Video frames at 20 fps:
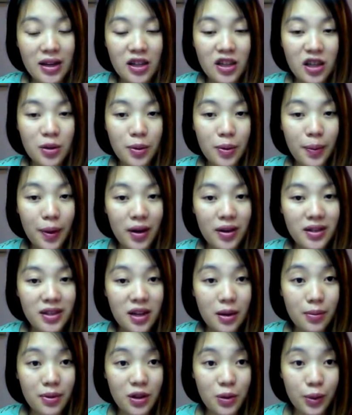Superbox
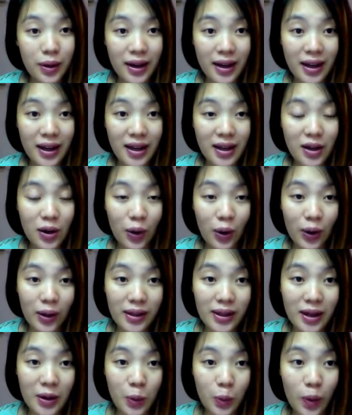number 20
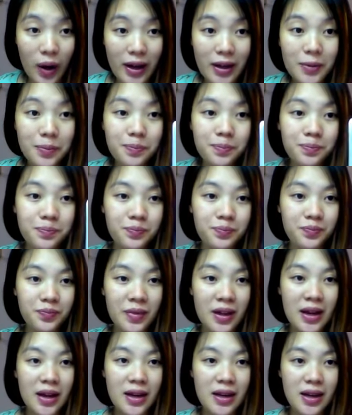all-in-one.
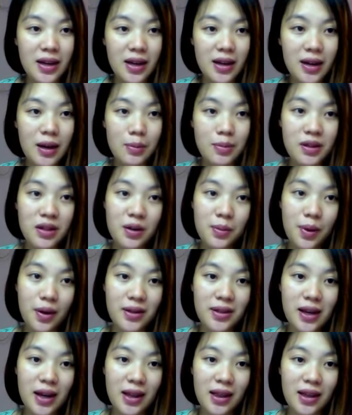It comes in a
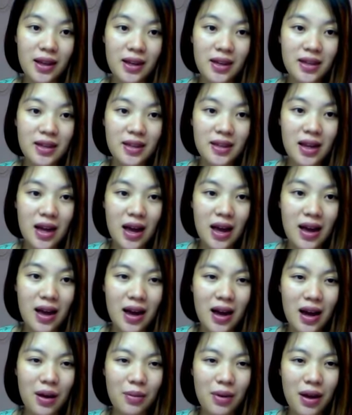box like this.
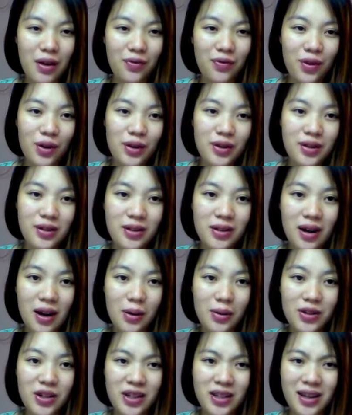At first I
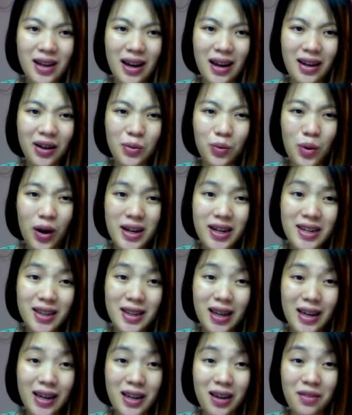was just like, why did
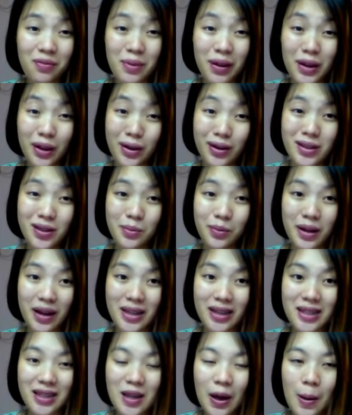they give me cotton
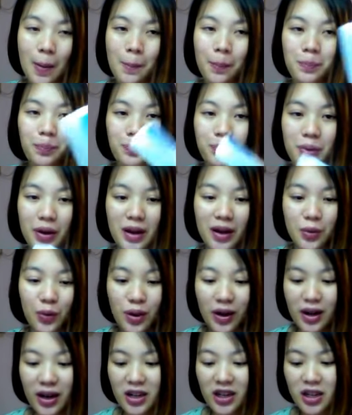buds? But
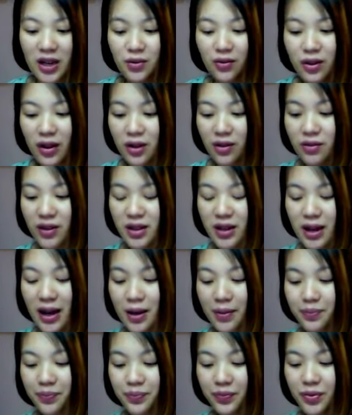when I actually
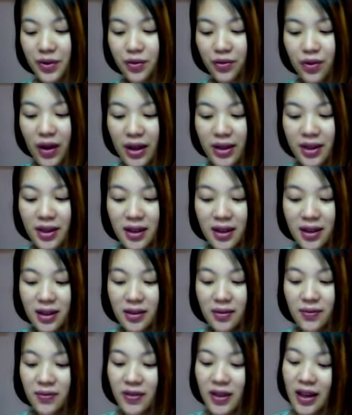read the
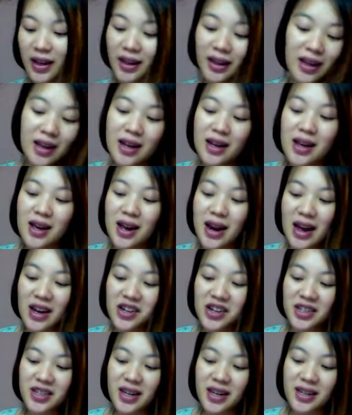thing, it
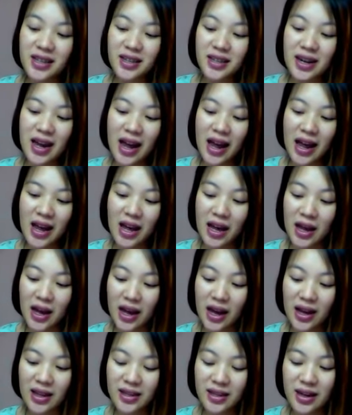actually said
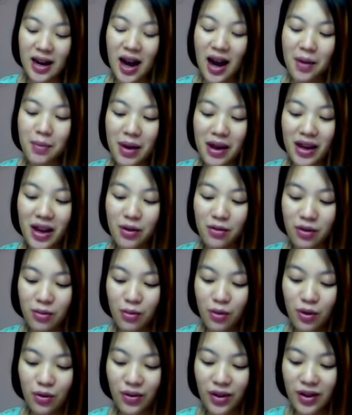it's an eye makeup
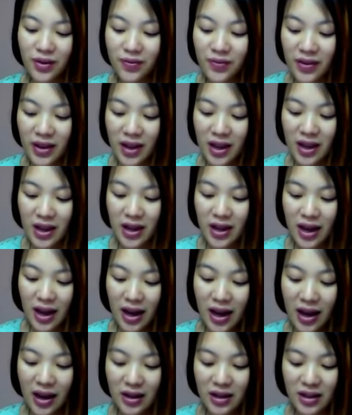remover,
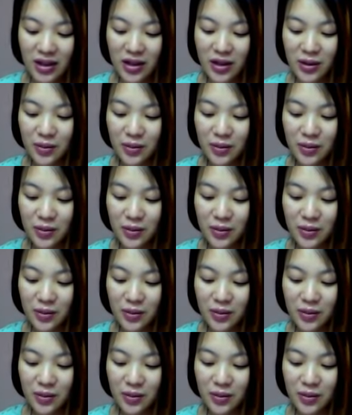and